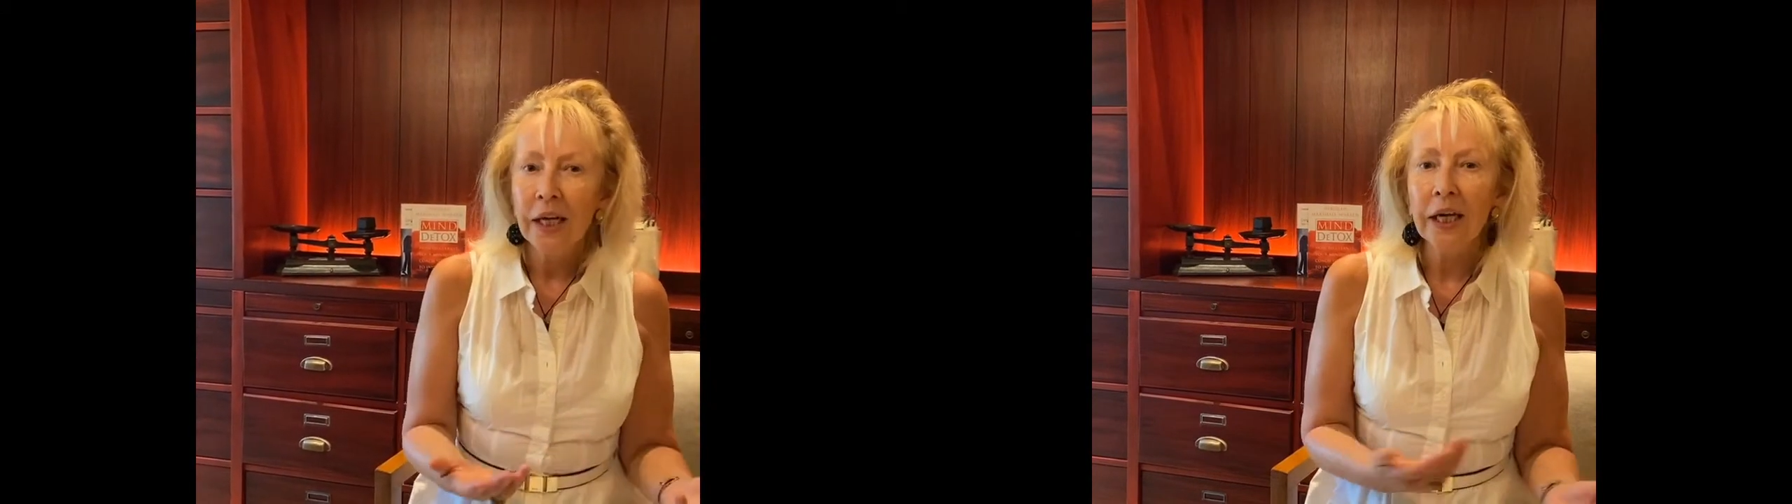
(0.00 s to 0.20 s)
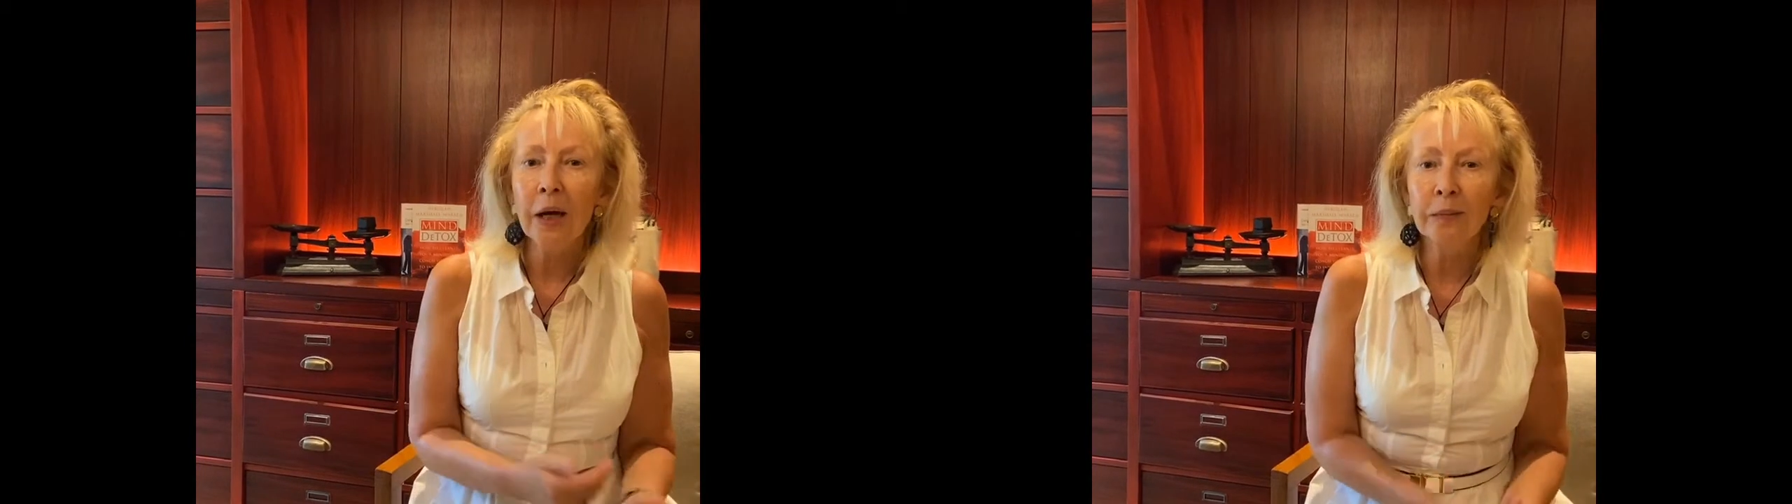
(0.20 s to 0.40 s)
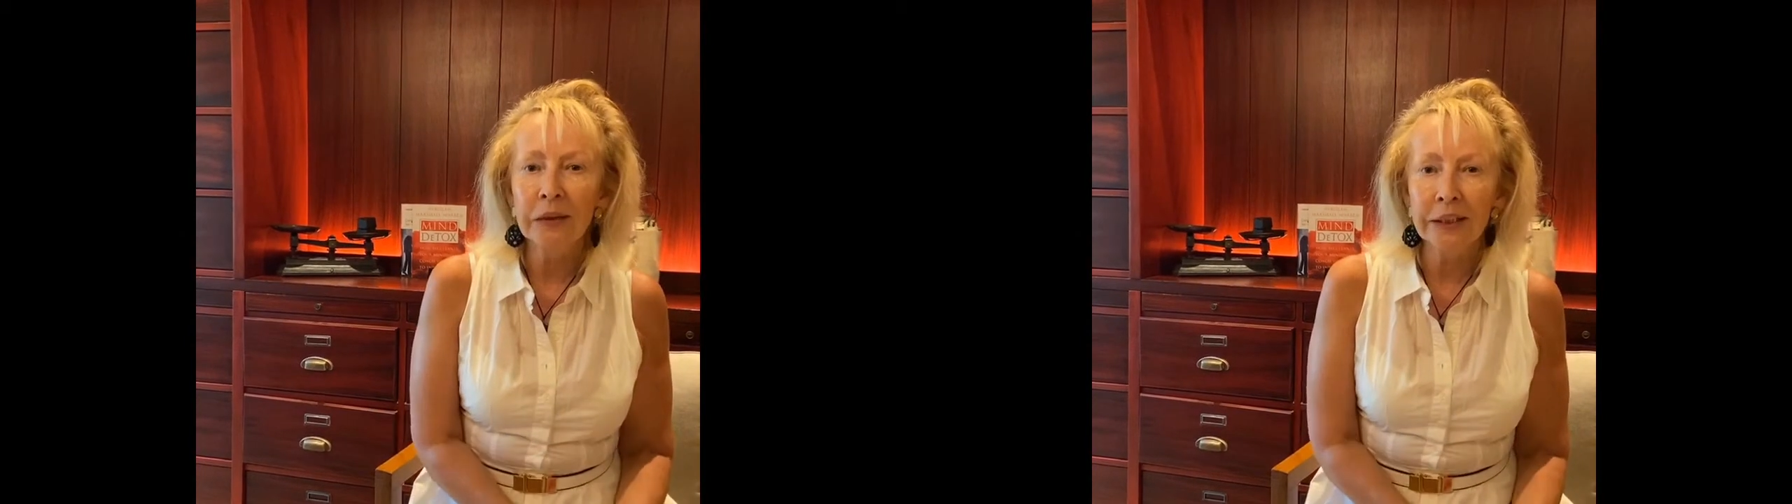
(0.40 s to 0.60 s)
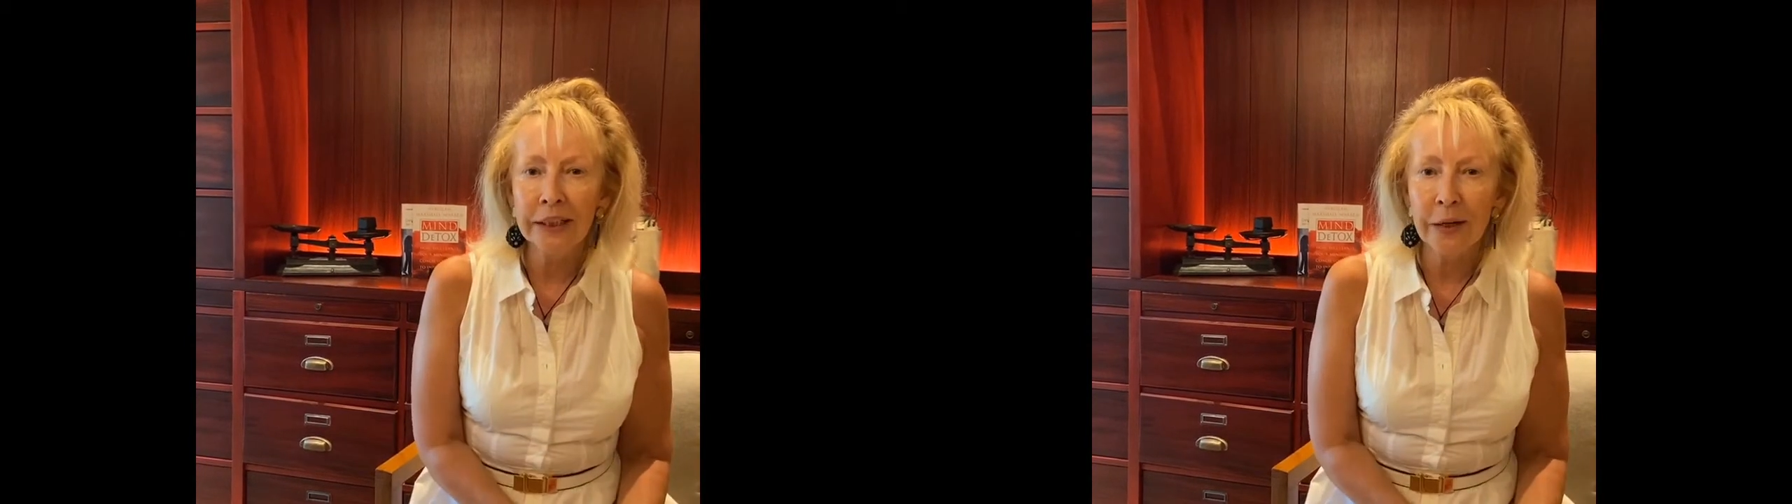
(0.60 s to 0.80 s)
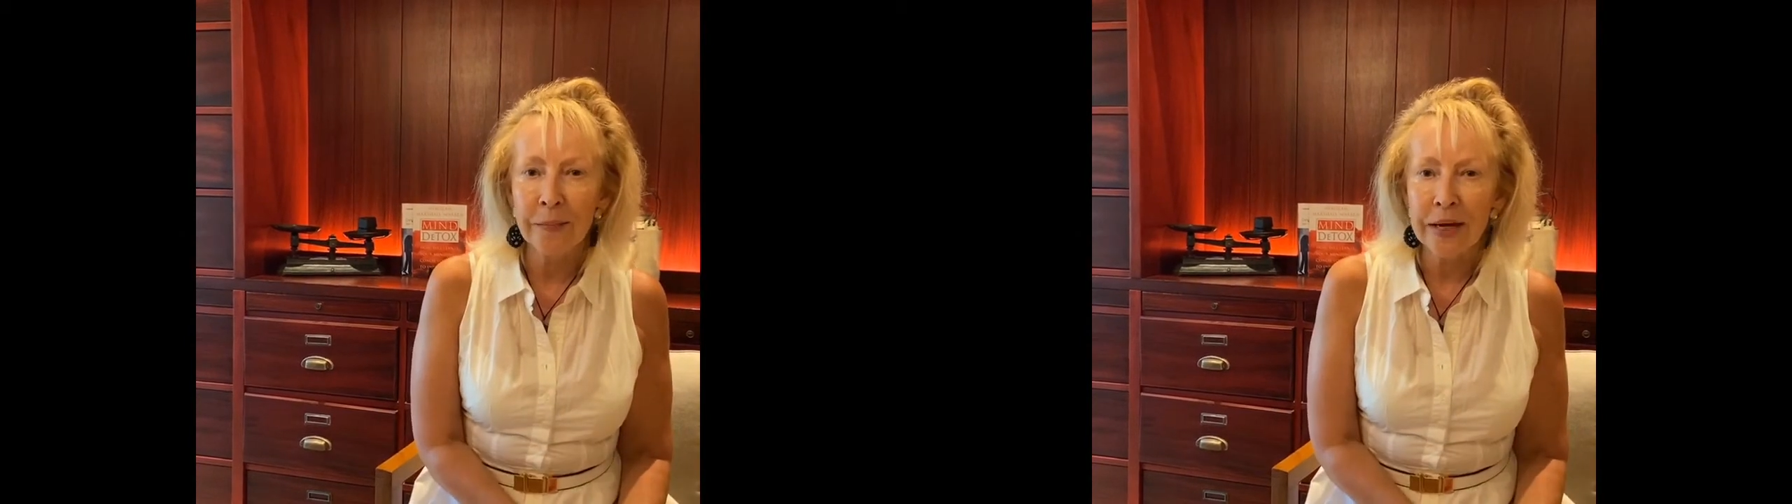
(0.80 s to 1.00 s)
come to
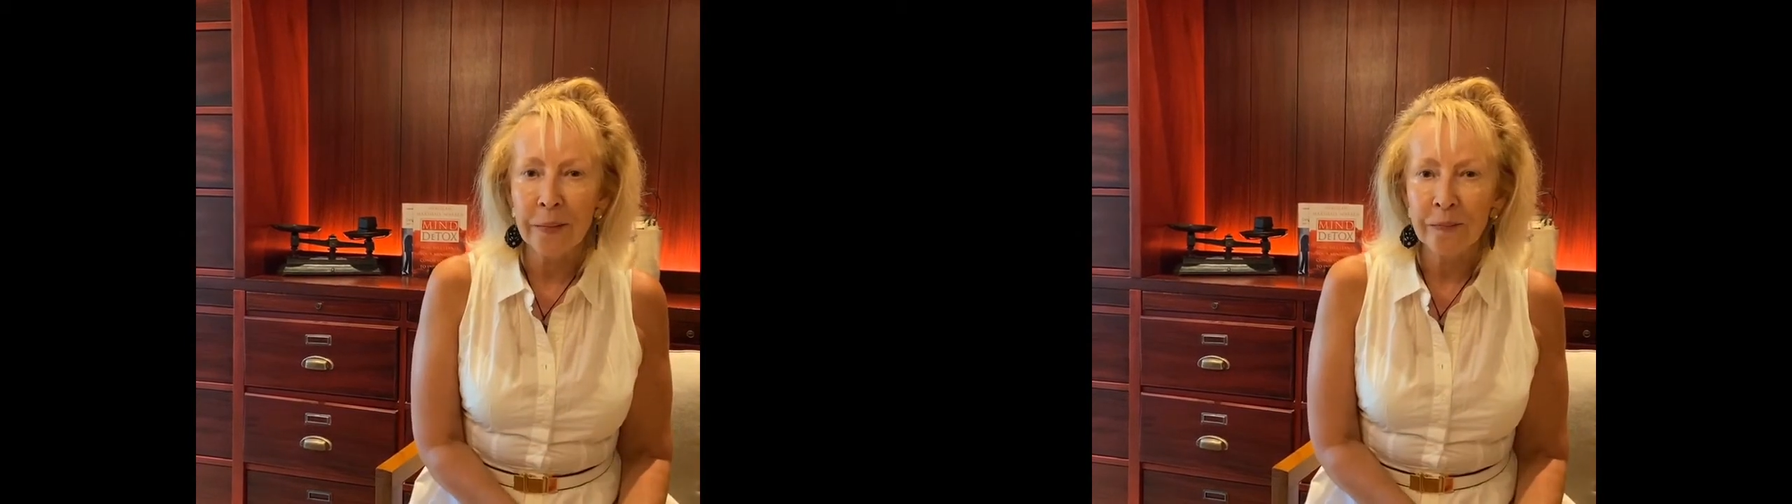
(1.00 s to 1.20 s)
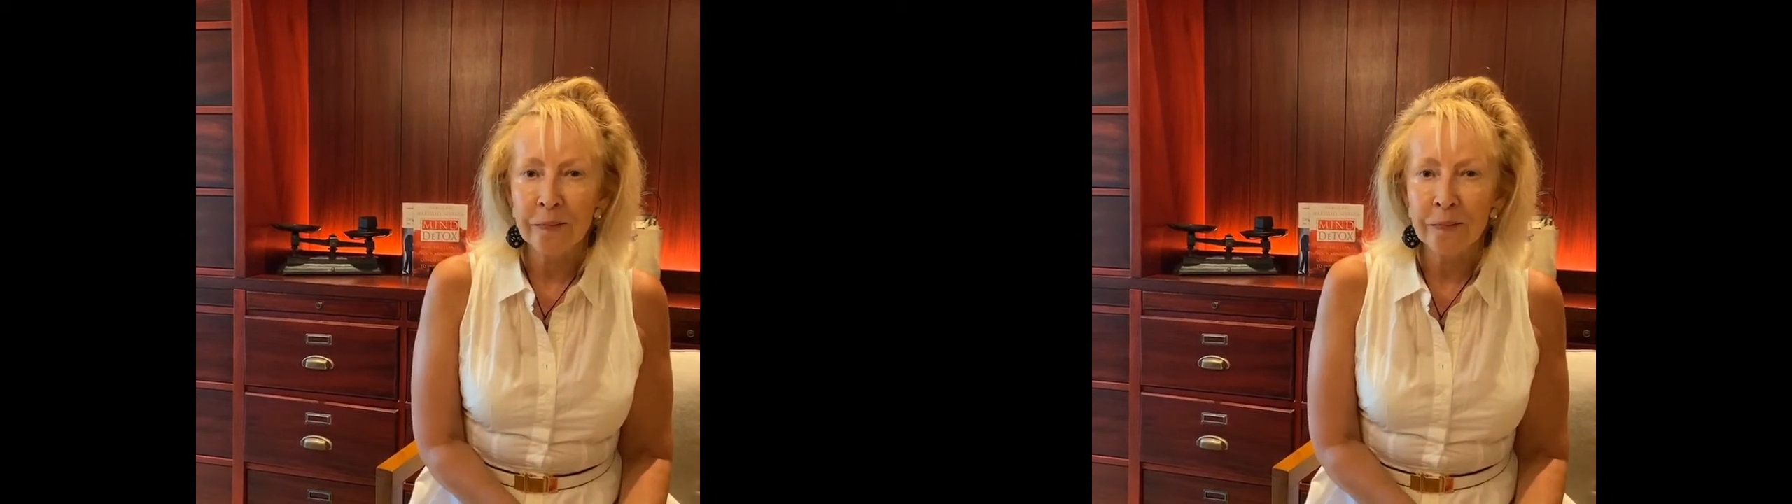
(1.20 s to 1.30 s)
see me?